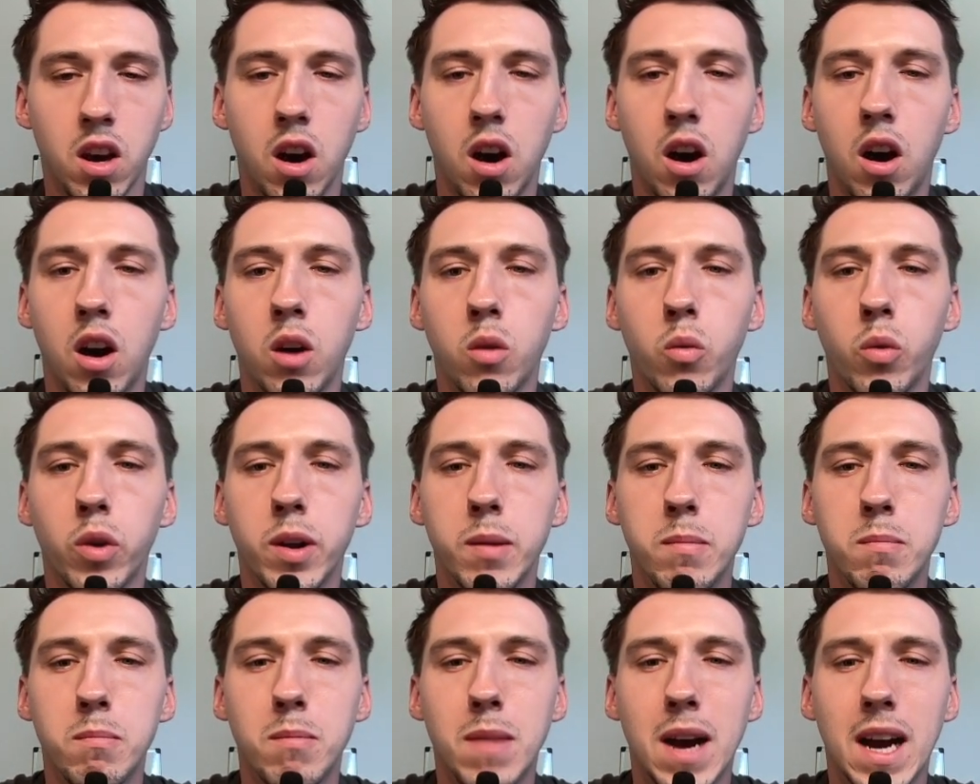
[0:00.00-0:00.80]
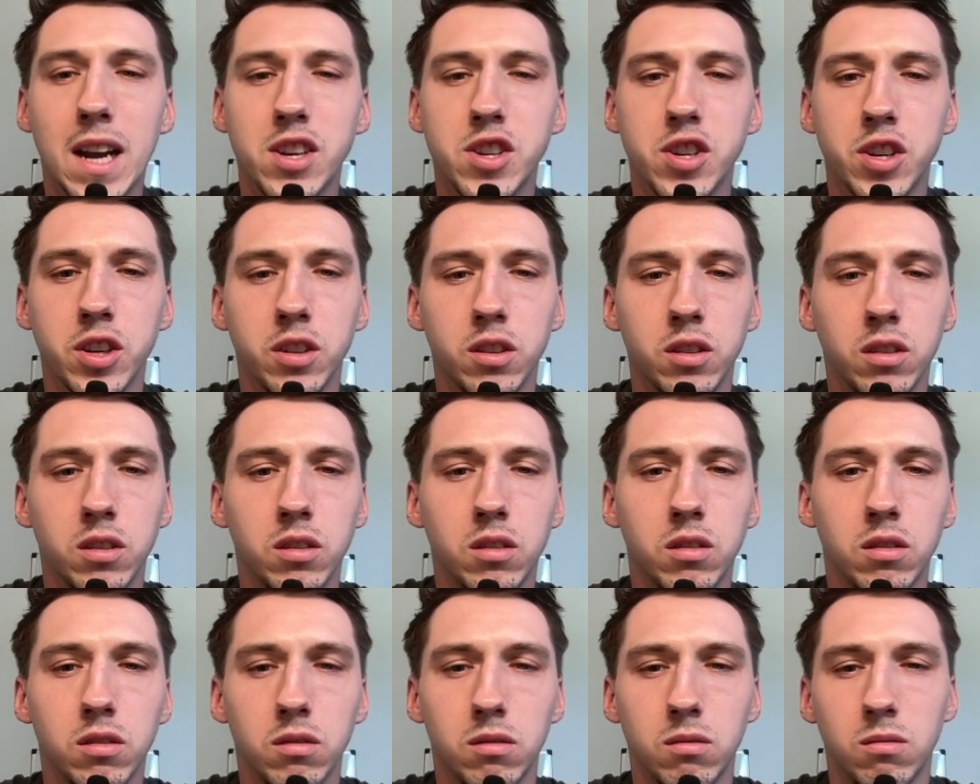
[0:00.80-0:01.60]
I would
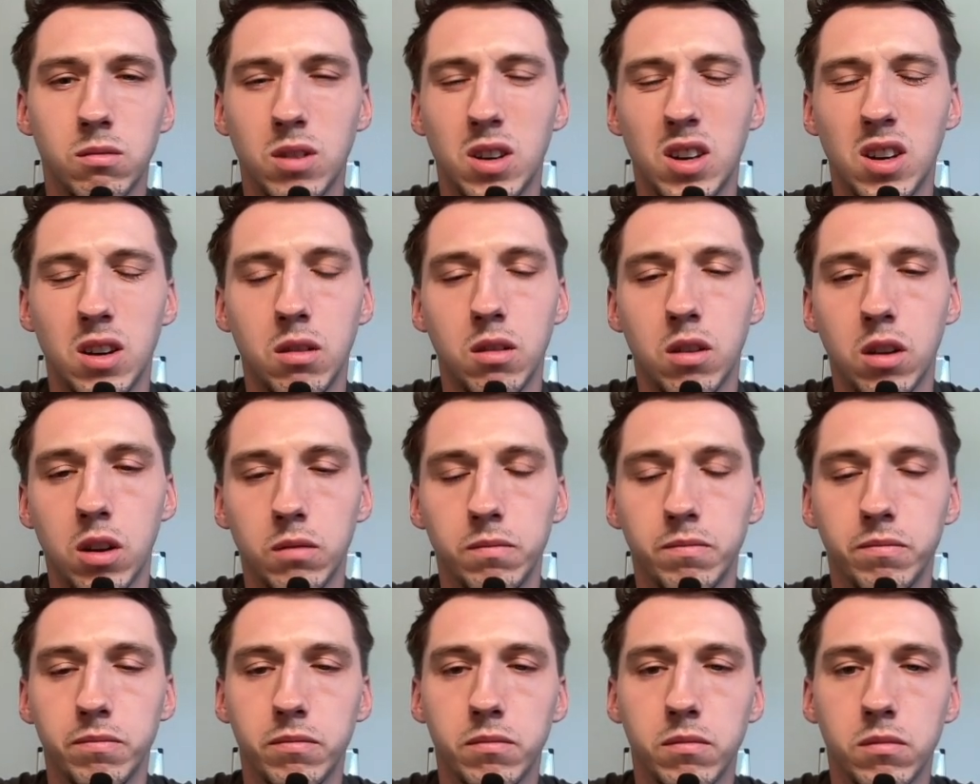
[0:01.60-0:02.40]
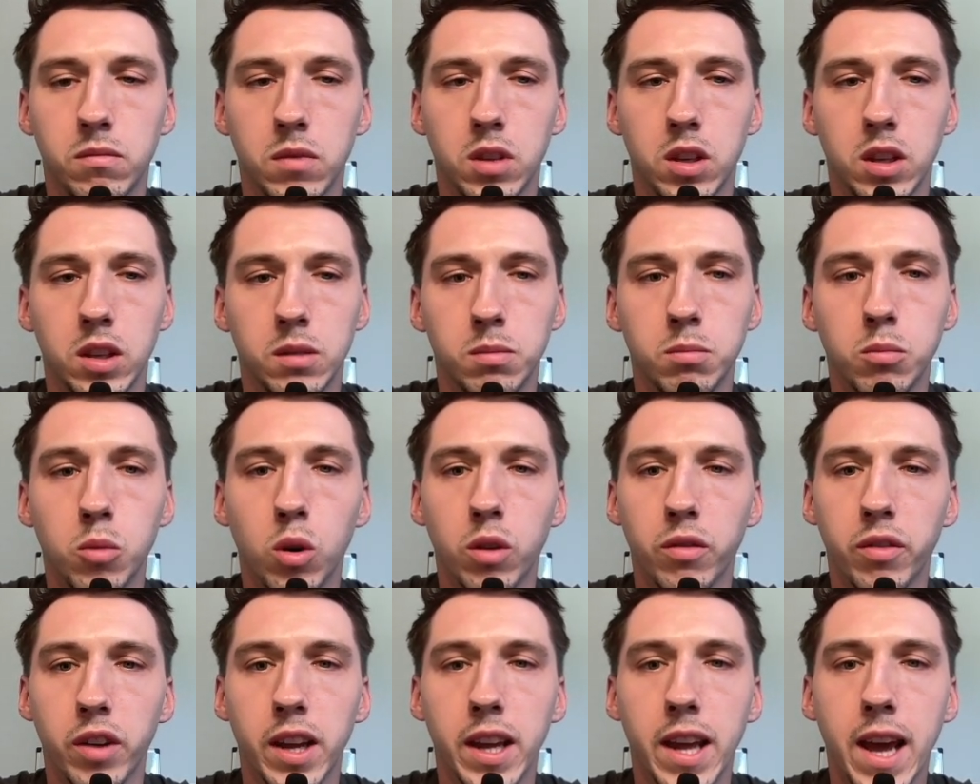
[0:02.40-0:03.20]
imagine, well, it's
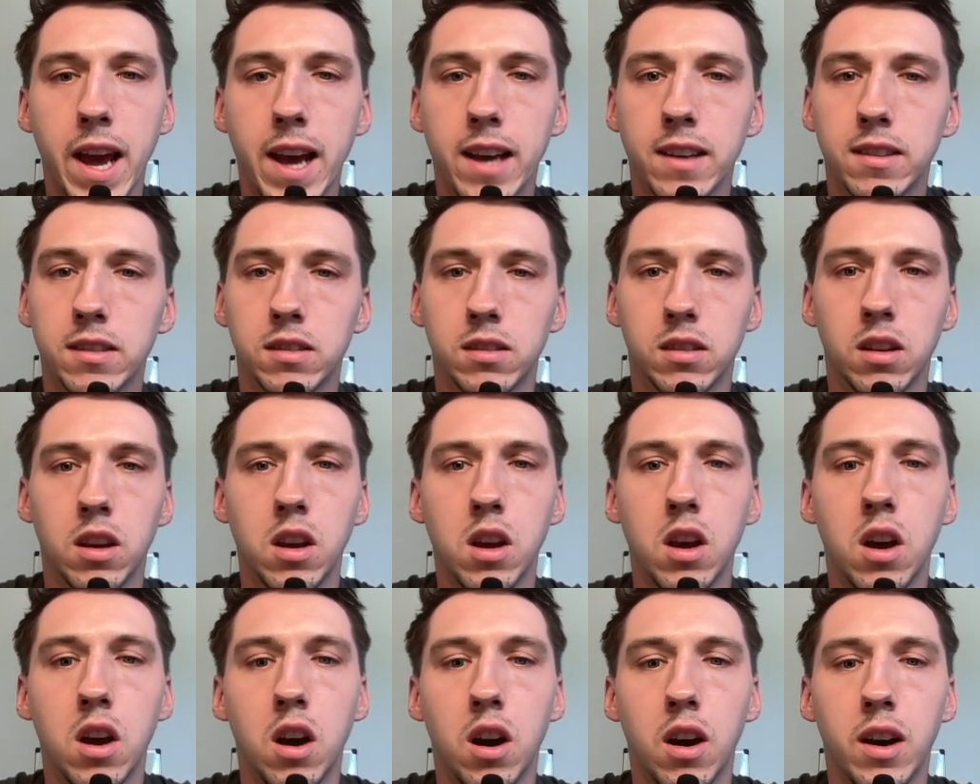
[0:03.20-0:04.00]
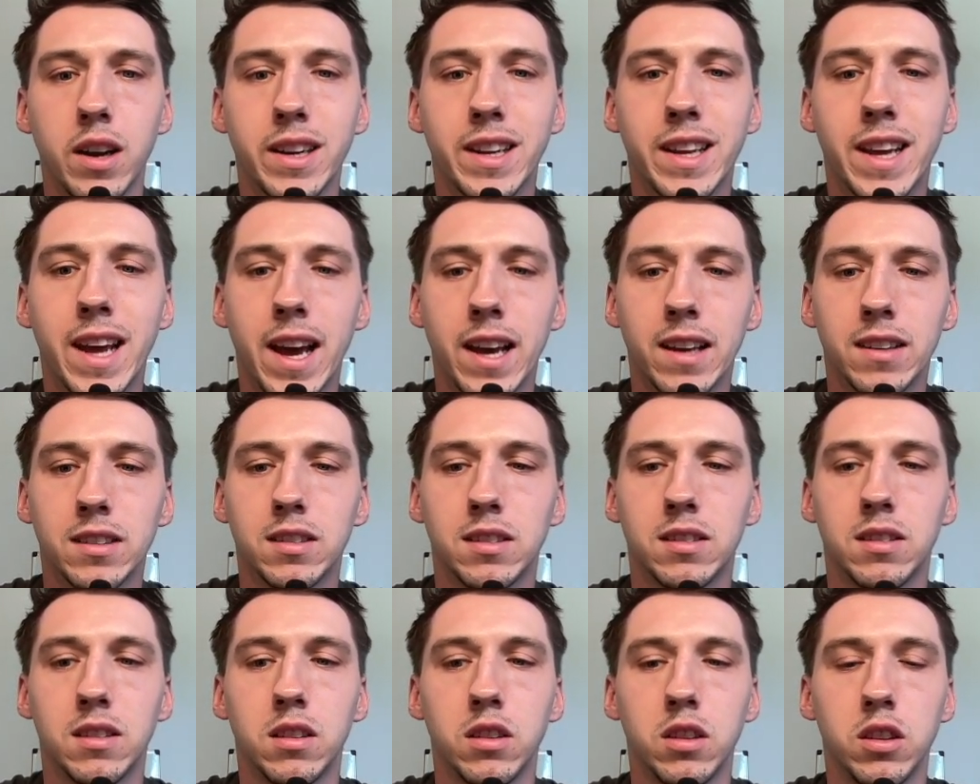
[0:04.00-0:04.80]
more of a guess. I'd
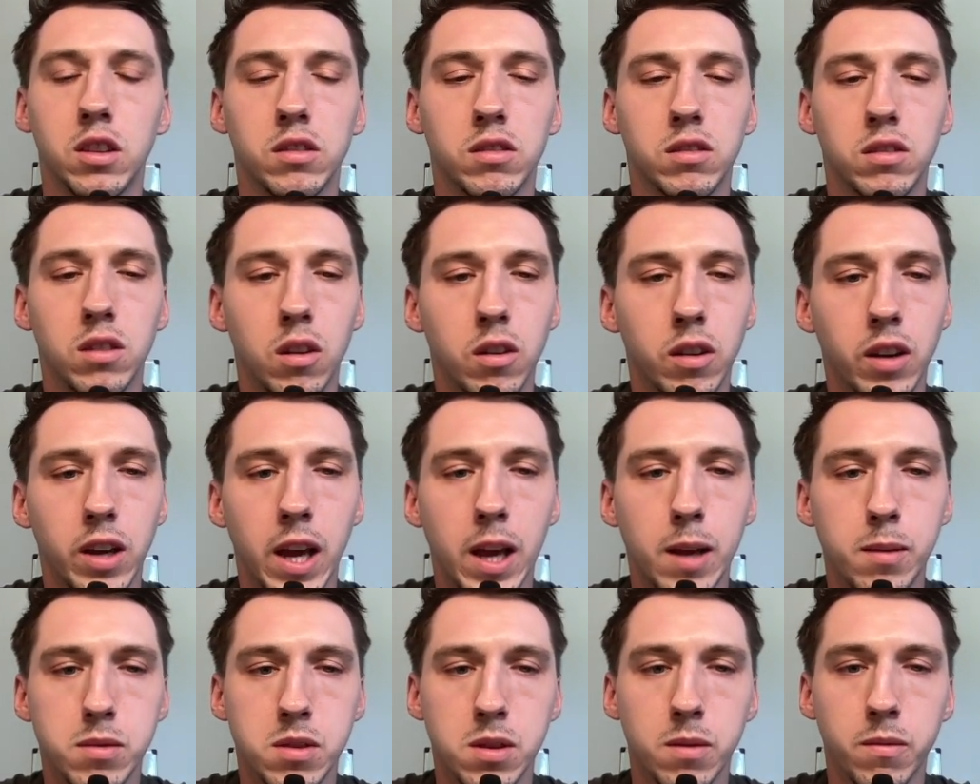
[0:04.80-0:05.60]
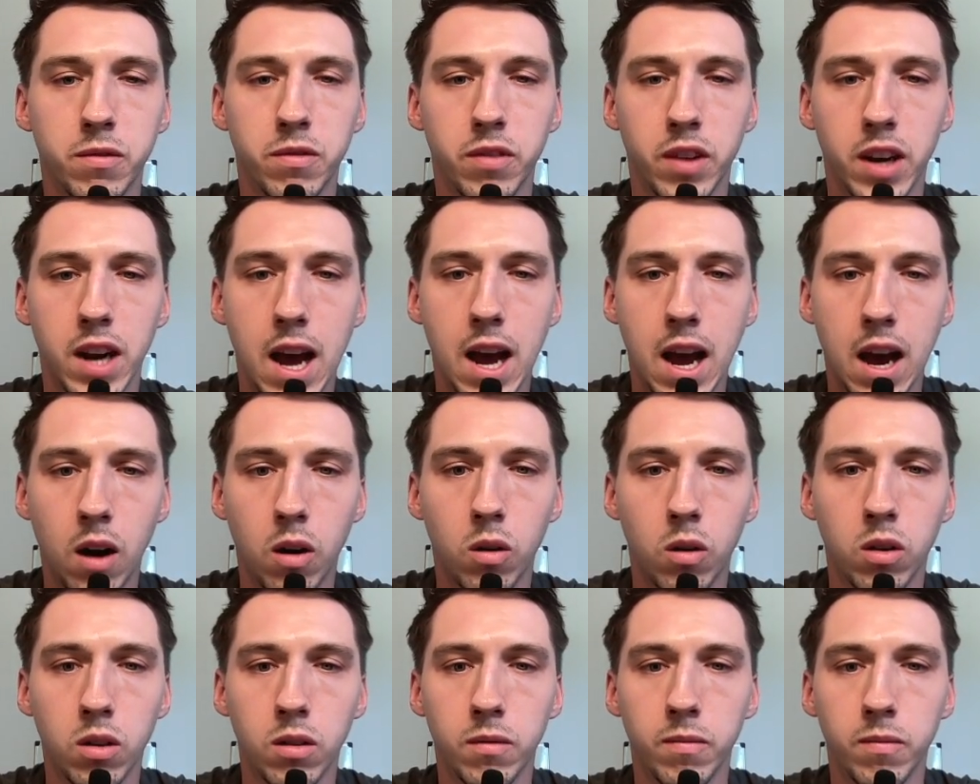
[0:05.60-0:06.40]
guess that Son keeps them for
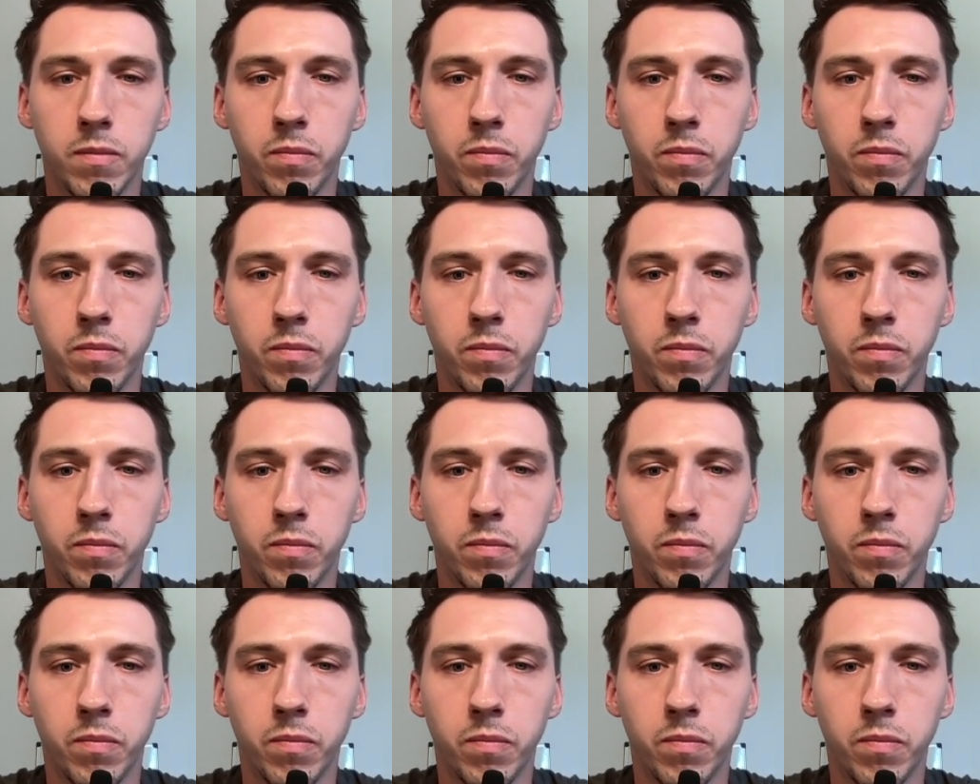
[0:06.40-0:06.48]
now,